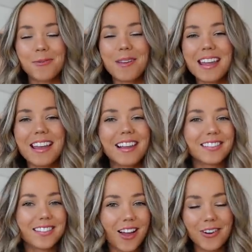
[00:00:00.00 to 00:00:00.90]
We
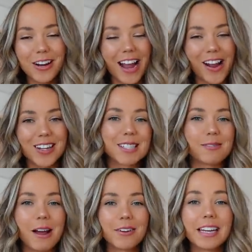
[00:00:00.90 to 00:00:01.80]
love our carrots
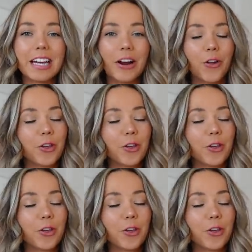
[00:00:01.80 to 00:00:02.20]
around here.